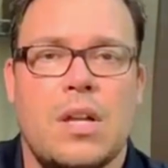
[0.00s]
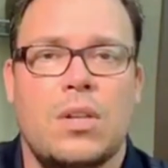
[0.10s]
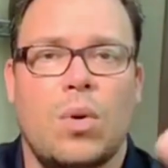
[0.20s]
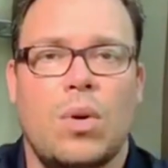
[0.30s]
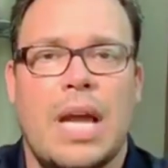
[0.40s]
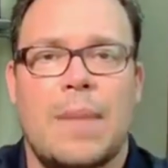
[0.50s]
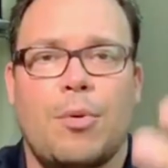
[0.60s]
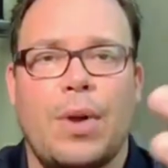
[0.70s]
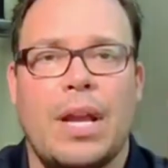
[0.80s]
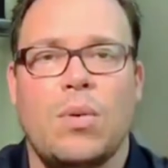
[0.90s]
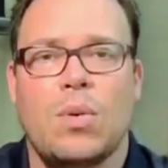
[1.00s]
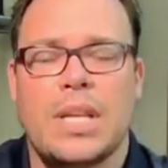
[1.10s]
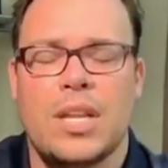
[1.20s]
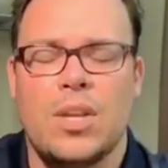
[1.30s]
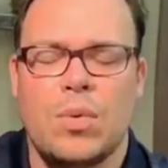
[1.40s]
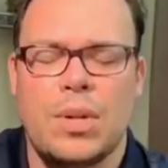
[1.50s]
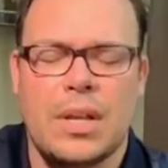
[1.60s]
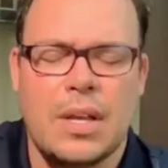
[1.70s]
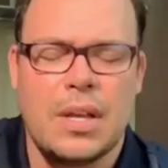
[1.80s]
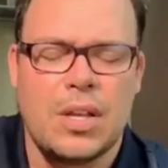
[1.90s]
lord i pray lord that you would
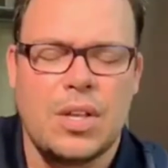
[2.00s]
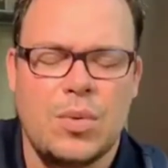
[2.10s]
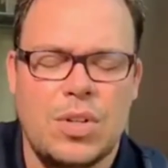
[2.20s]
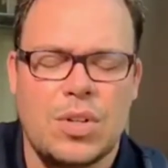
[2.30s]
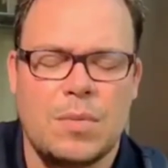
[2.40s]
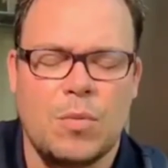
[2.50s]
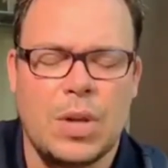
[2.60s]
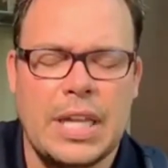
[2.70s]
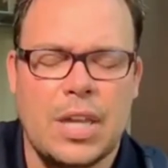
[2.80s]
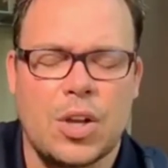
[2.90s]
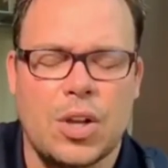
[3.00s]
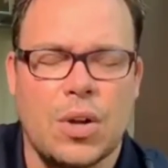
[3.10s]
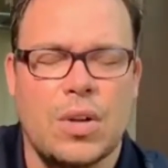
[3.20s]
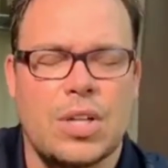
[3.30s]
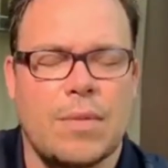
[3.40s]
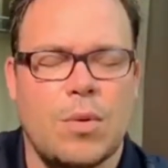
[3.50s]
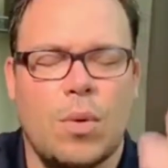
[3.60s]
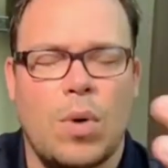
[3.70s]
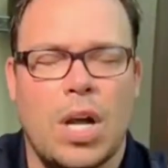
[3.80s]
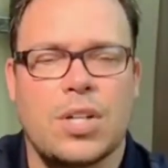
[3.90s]
you would just really encourage
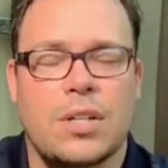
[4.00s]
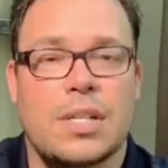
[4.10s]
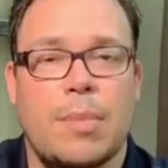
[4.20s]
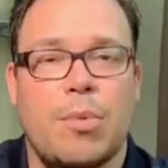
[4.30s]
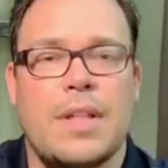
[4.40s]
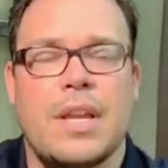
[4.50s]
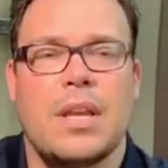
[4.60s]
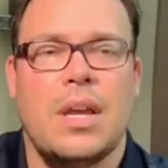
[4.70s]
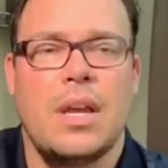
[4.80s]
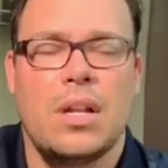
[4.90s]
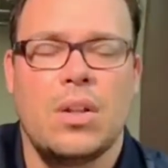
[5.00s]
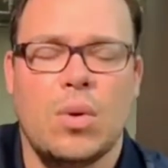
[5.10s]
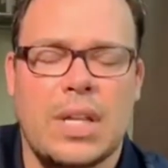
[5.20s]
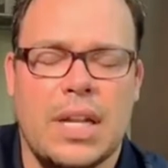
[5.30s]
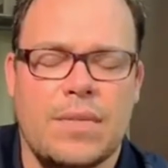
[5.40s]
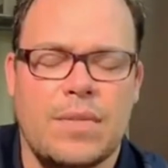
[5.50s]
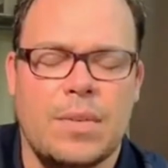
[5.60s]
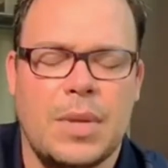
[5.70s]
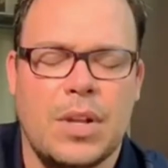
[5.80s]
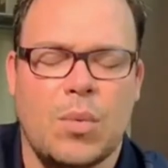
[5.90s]
everyone watching this i pray that lord that if it
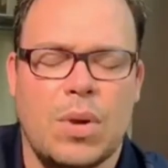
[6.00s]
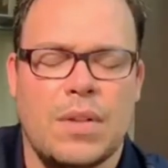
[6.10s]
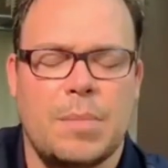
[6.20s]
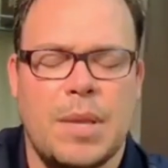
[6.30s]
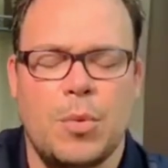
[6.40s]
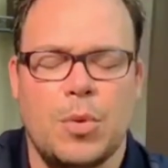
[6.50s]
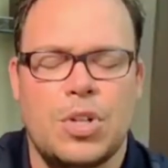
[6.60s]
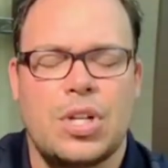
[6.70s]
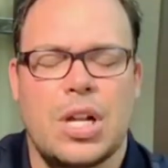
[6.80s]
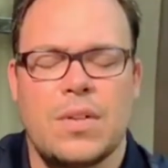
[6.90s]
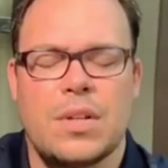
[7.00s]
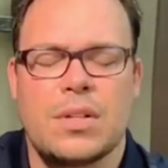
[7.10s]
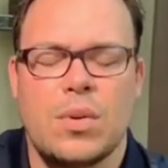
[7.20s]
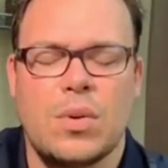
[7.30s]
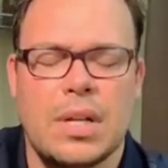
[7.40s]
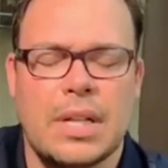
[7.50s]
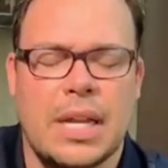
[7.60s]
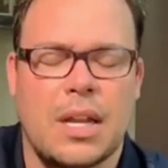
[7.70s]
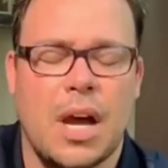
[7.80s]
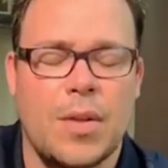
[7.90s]
be your will that people would share this lord and
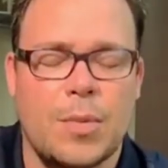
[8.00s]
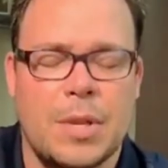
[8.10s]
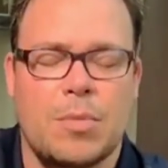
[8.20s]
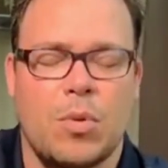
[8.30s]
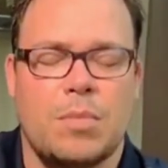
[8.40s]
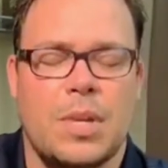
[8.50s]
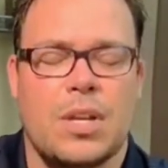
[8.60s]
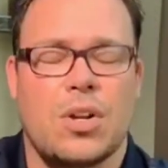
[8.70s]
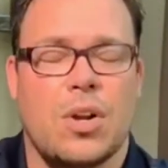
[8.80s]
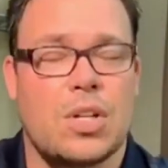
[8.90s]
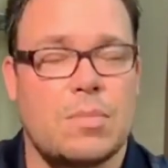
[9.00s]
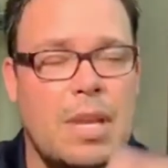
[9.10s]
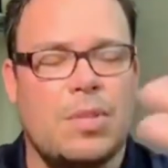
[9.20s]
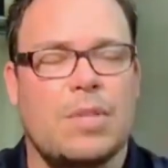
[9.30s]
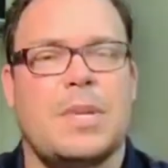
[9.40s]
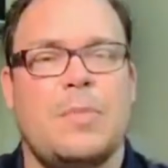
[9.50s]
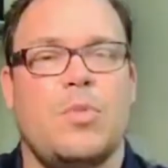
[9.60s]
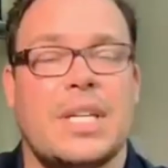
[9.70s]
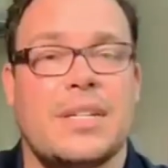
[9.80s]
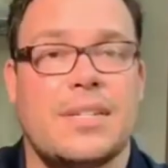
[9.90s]
that other people would be encouraged and maybe some people
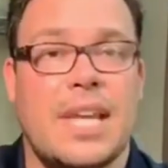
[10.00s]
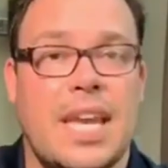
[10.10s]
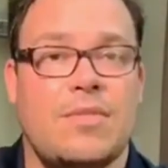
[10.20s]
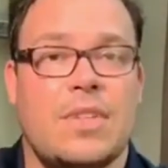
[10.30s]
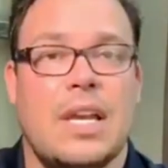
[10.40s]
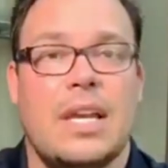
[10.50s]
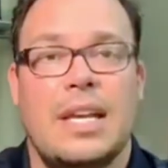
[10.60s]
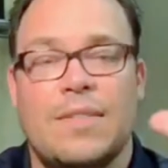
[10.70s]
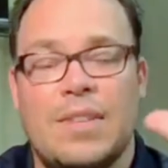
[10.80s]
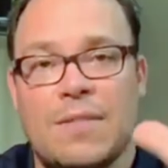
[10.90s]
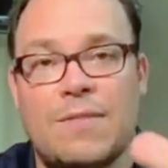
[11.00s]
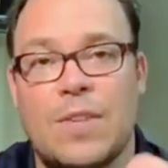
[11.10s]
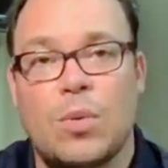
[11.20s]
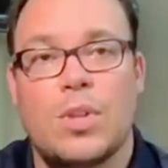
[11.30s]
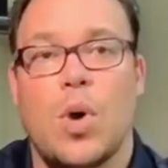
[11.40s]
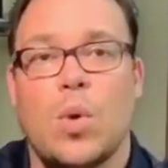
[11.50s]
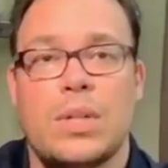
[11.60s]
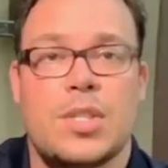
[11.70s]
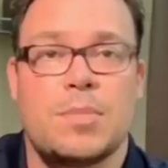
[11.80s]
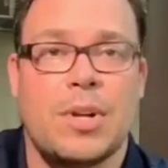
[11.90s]
would get saved get filled with the holy
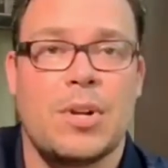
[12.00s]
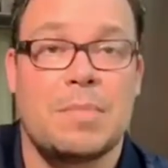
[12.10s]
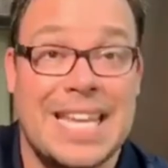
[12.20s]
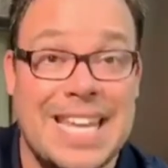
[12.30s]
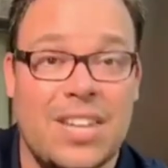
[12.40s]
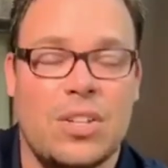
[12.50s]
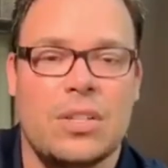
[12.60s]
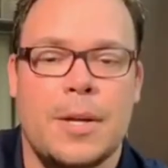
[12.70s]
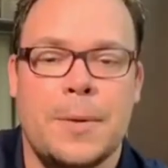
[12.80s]
spirit be healed